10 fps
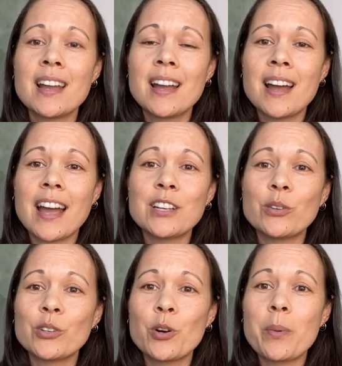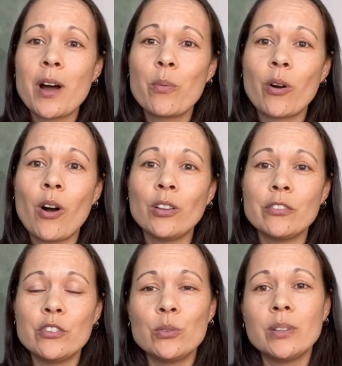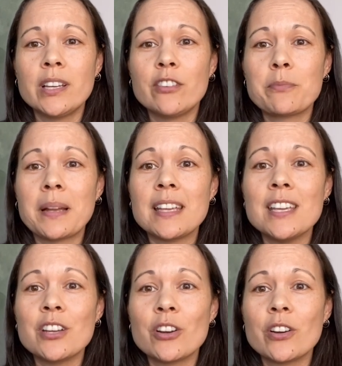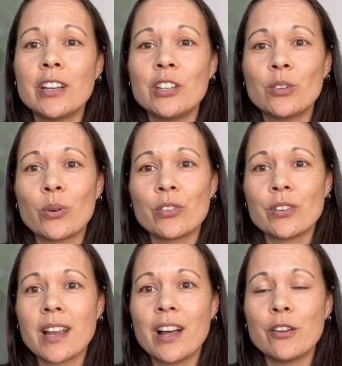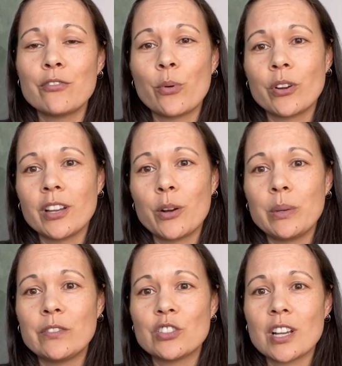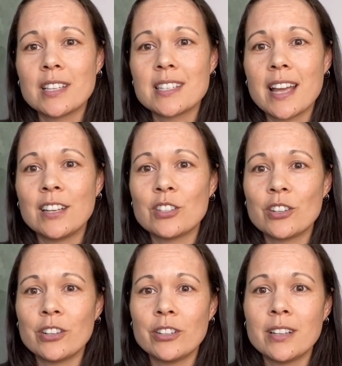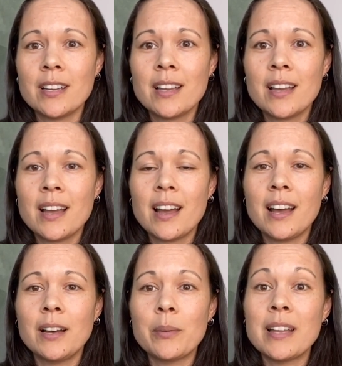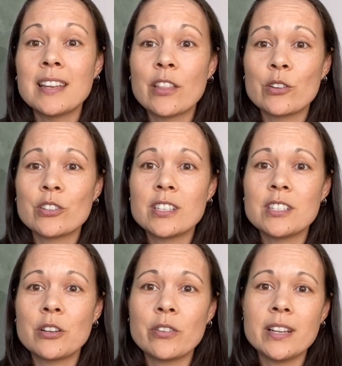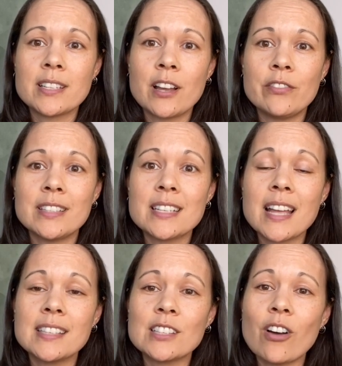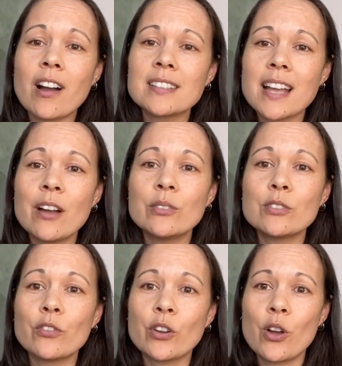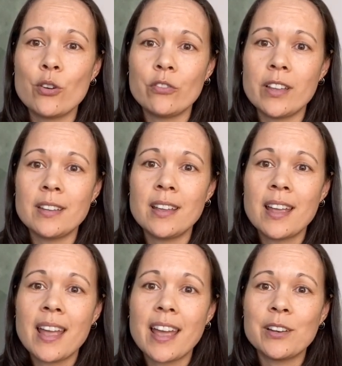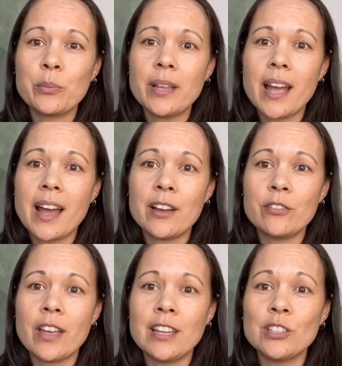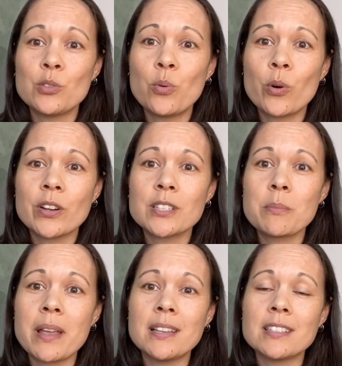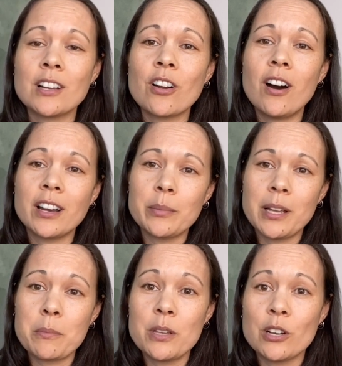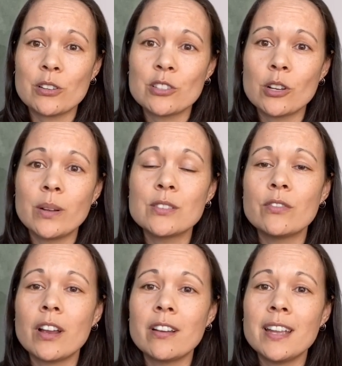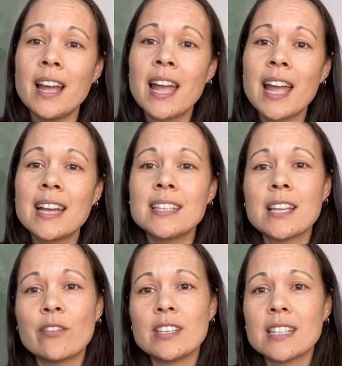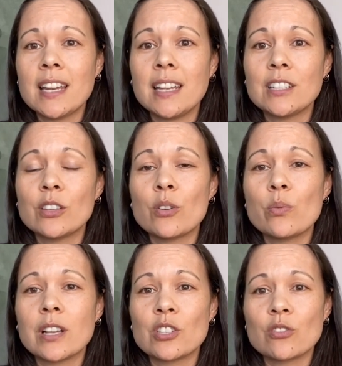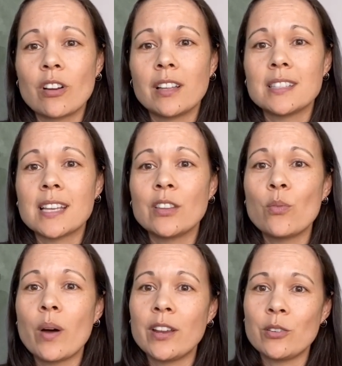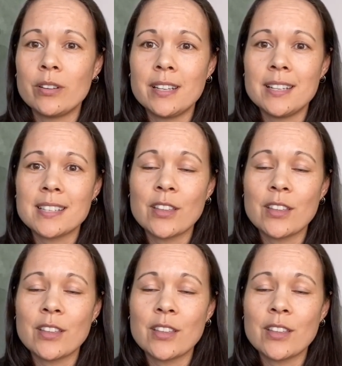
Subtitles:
I don't know about where all of you live, but here in Northern California, we've just entered another series of intense lockdowns for COVID, and we have a tourist-based economy up here. So it's very devastating to the restaurants and the wineries and the